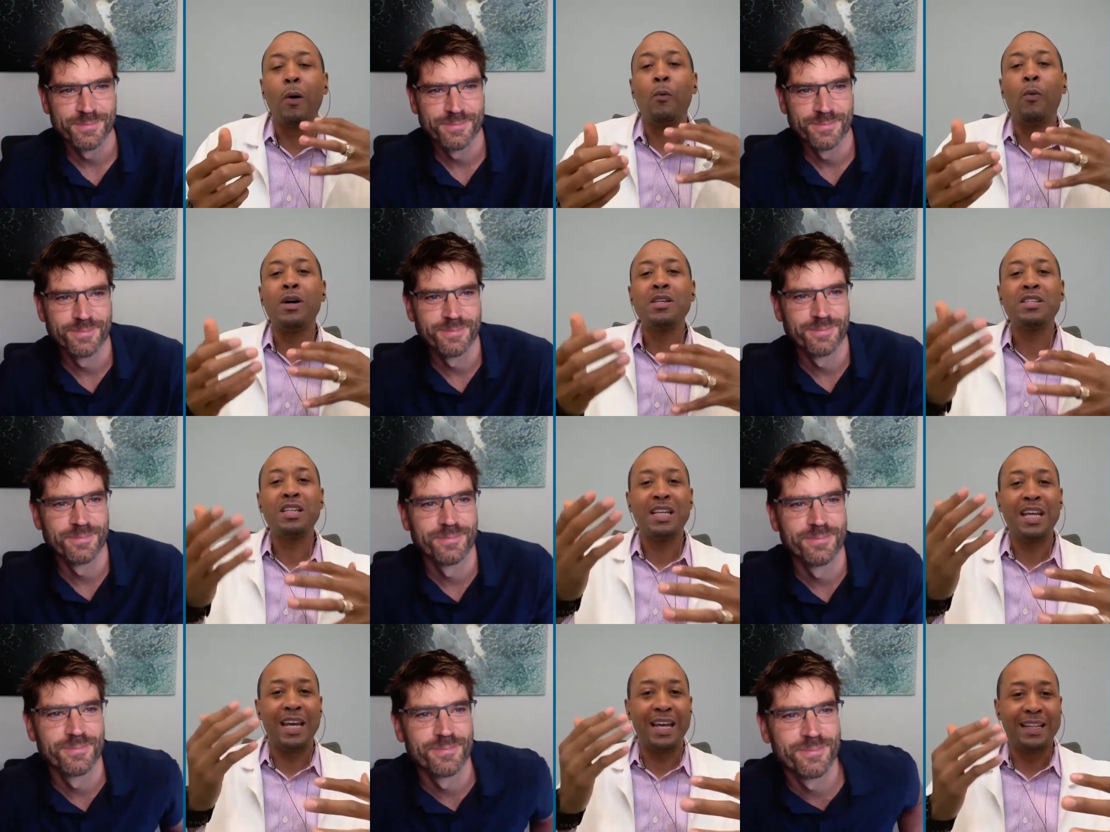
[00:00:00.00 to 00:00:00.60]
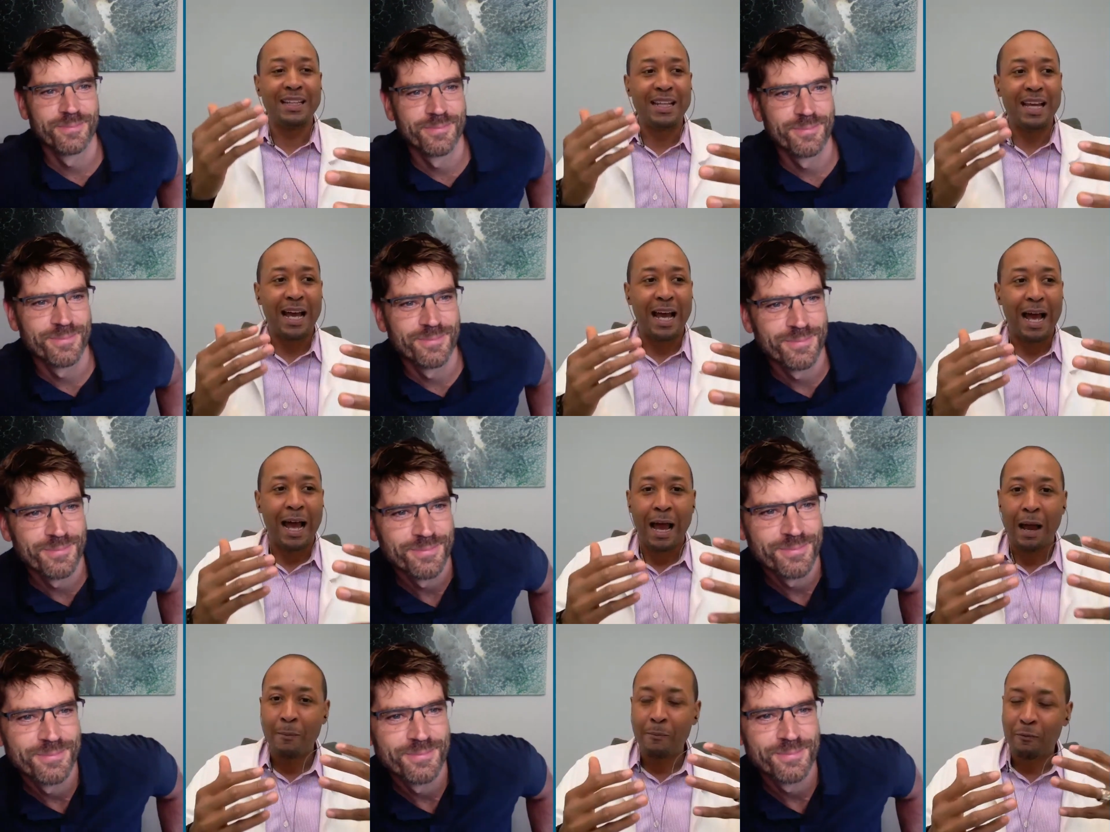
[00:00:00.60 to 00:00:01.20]
Speaker 1: once again,
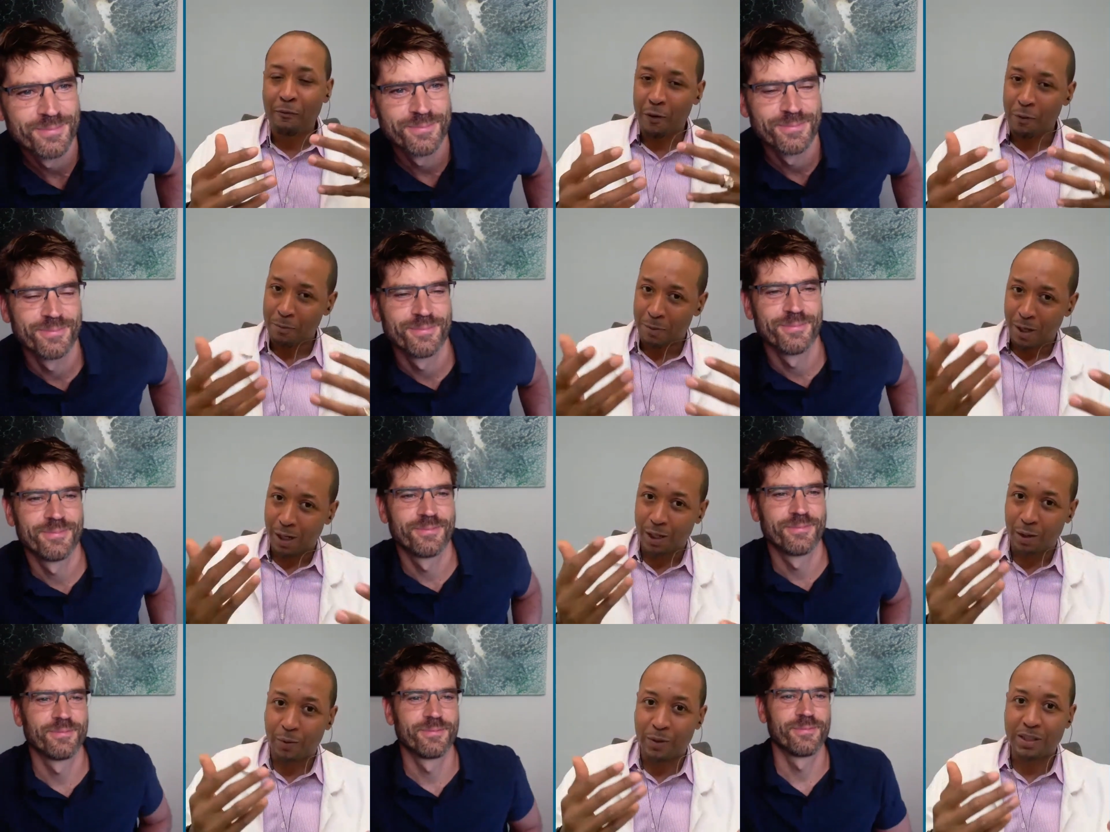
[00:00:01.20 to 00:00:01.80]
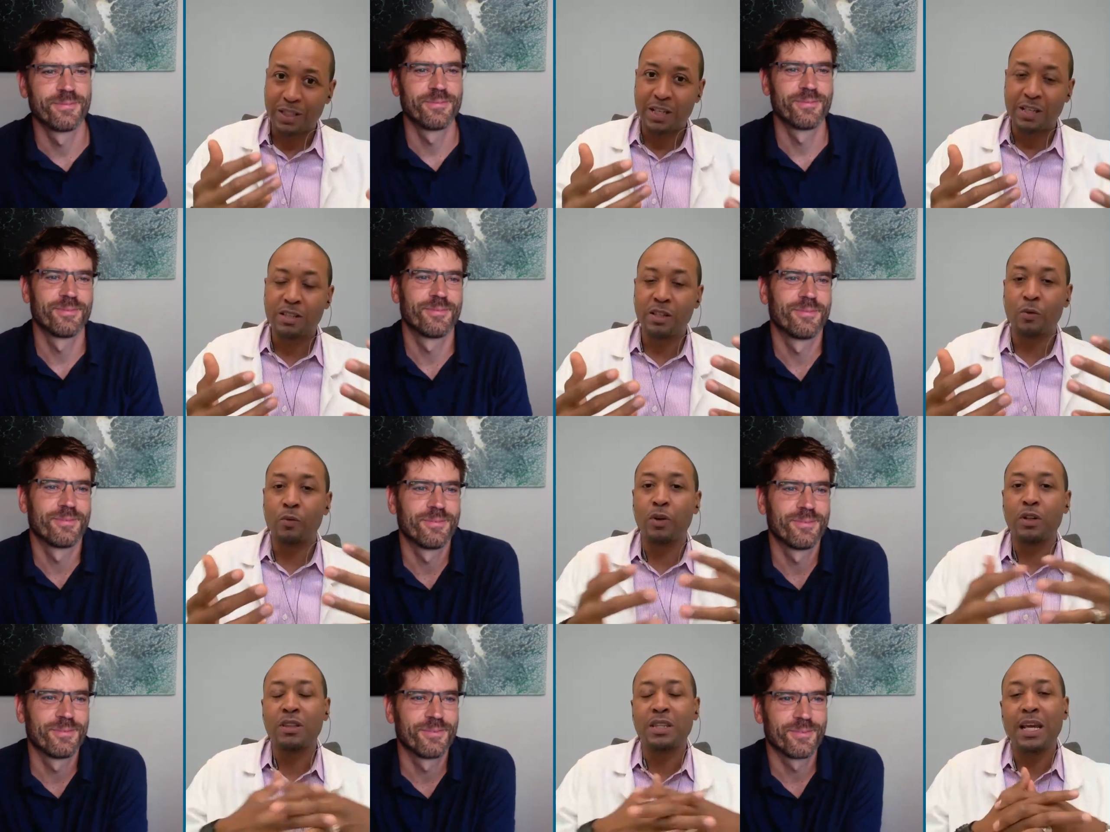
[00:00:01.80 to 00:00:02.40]
I'm familiar with this and
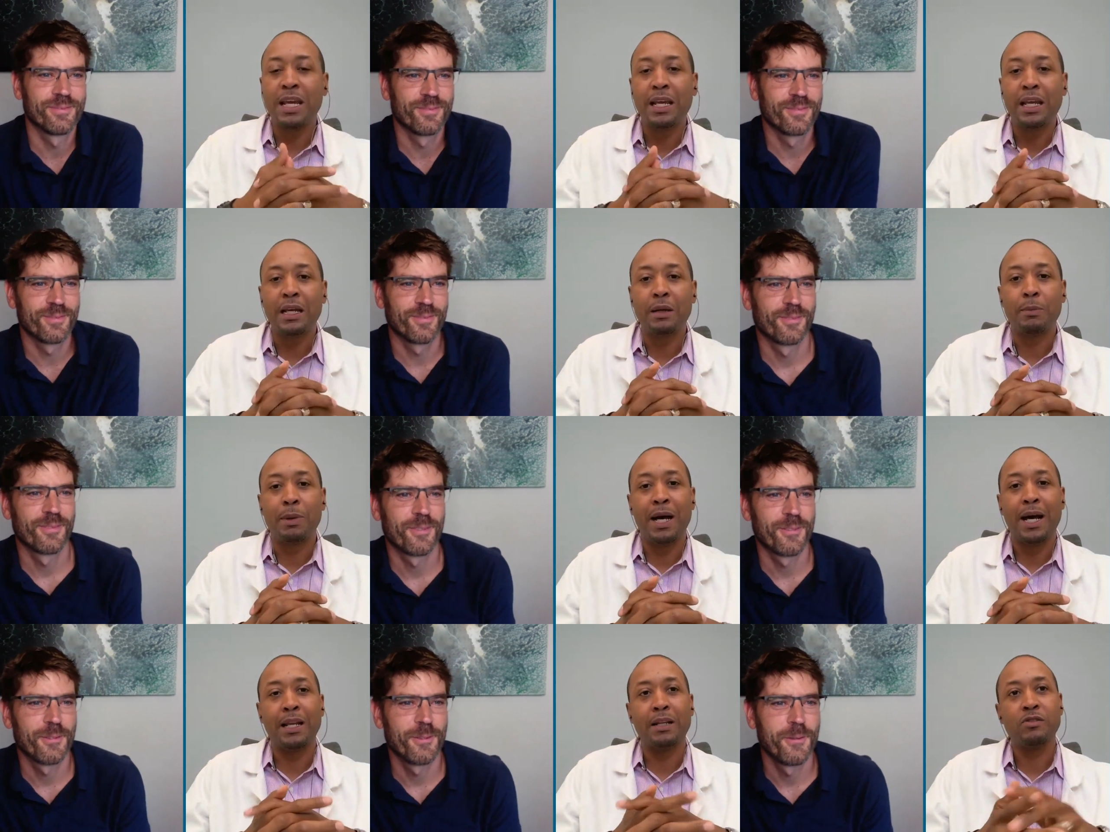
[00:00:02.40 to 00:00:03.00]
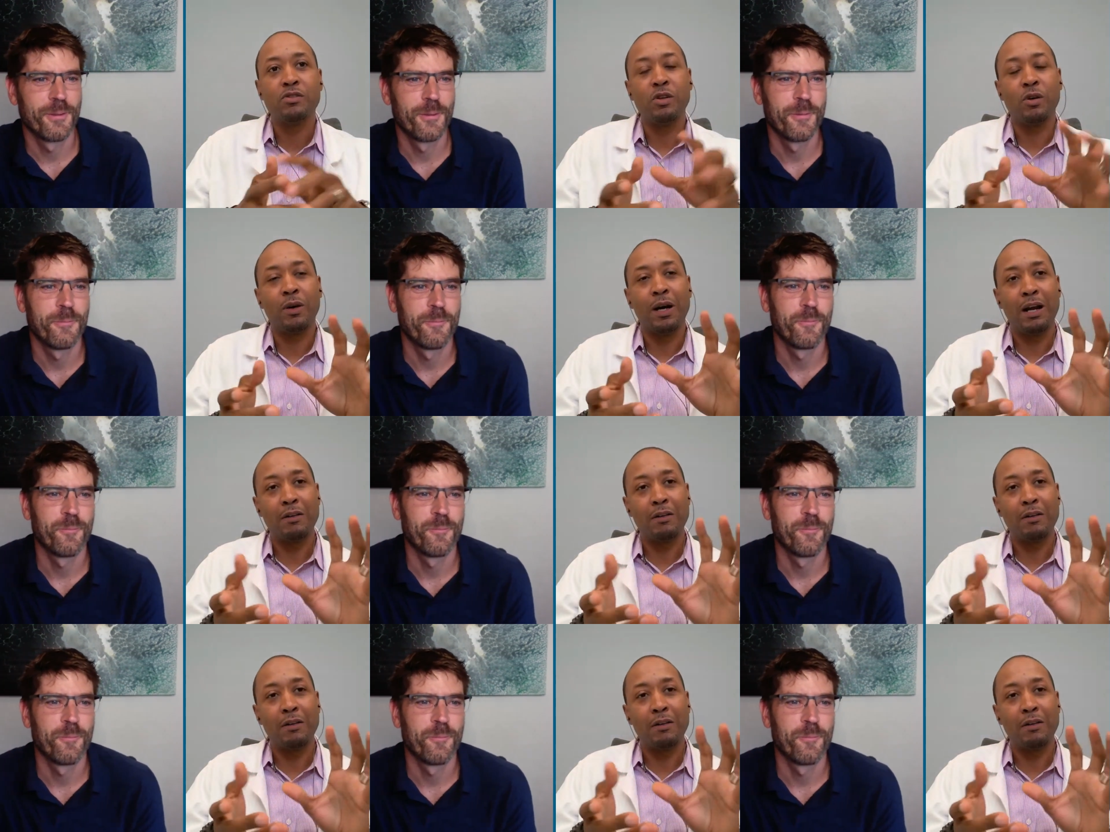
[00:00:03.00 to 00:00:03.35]
we're thinking about it. So I